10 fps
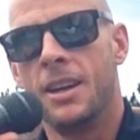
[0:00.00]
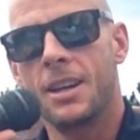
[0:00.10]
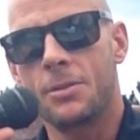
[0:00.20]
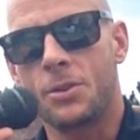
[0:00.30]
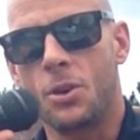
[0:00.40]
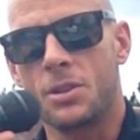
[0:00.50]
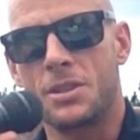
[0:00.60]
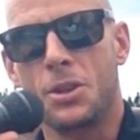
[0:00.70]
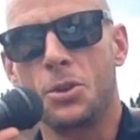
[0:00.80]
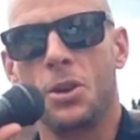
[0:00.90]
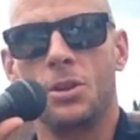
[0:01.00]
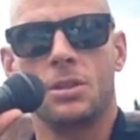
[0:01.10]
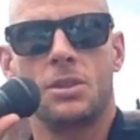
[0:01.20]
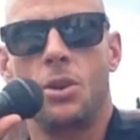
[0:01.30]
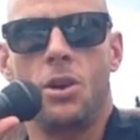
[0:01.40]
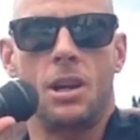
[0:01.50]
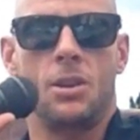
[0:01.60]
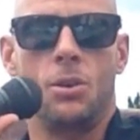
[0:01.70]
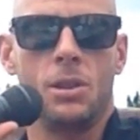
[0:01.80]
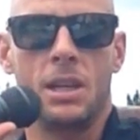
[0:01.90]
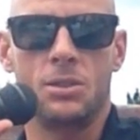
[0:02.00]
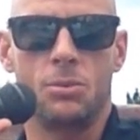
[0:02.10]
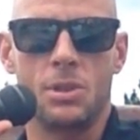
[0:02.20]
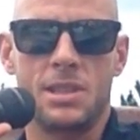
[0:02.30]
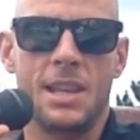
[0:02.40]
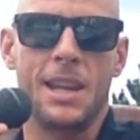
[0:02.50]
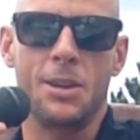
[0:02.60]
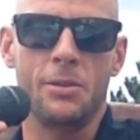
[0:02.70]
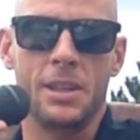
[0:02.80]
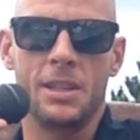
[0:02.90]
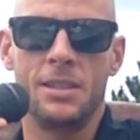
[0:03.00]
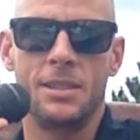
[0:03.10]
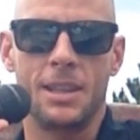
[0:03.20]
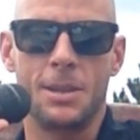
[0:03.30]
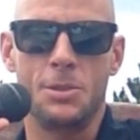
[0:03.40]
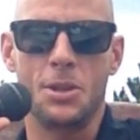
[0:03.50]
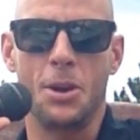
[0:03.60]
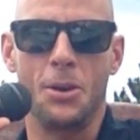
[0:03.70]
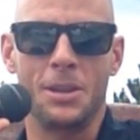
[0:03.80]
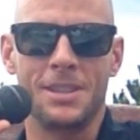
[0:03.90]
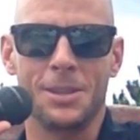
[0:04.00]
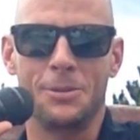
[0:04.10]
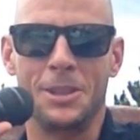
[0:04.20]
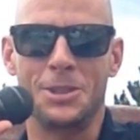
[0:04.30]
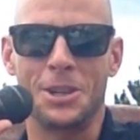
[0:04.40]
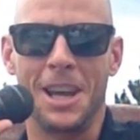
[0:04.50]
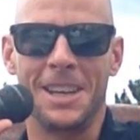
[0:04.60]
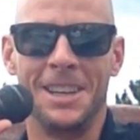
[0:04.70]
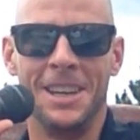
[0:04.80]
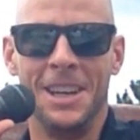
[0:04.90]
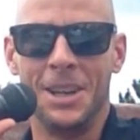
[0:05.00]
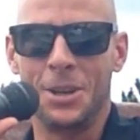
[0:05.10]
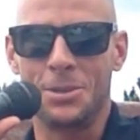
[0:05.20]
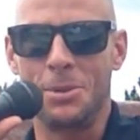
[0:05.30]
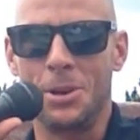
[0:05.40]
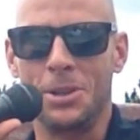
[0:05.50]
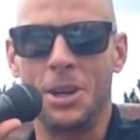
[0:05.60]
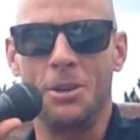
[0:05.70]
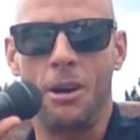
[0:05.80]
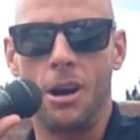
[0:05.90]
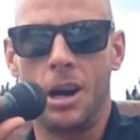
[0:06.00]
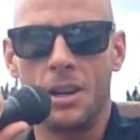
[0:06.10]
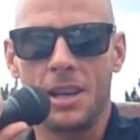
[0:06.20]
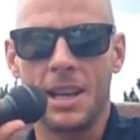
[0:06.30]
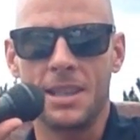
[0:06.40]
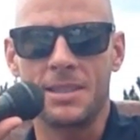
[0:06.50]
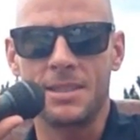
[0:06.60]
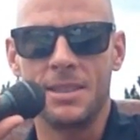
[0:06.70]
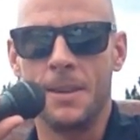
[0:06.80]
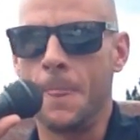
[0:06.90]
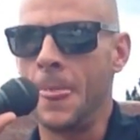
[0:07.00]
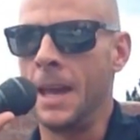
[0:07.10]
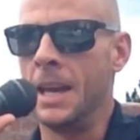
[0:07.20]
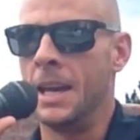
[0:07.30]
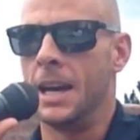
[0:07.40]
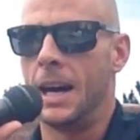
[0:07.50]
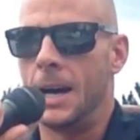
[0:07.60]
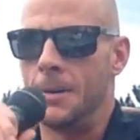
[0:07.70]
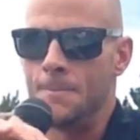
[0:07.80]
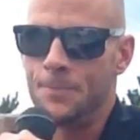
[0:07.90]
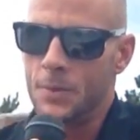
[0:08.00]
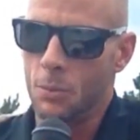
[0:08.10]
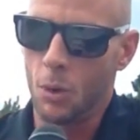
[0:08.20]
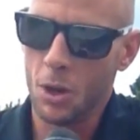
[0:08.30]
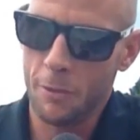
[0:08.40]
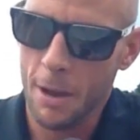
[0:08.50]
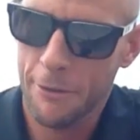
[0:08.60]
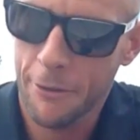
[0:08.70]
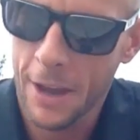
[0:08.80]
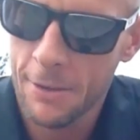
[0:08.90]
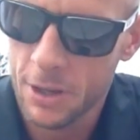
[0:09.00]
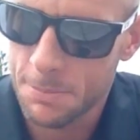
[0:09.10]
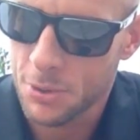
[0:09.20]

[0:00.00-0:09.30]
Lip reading: and of course the good old Coca-Cola towards the end of it that keeps you going till the finish line, because we all know how hard it gets. One of my favorite